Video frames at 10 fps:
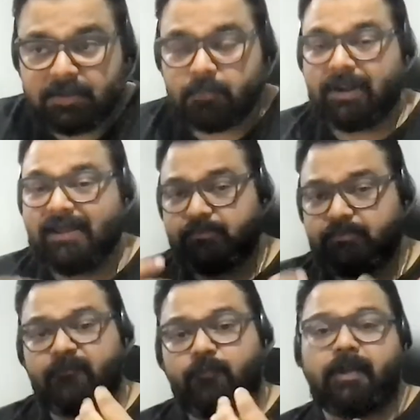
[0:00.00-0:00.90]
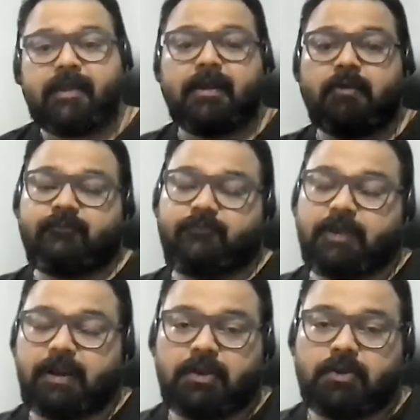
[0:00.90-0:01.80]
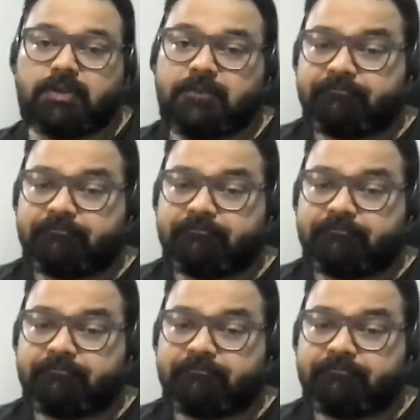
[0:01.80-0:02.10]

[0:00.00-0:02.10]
But before I kind of get into the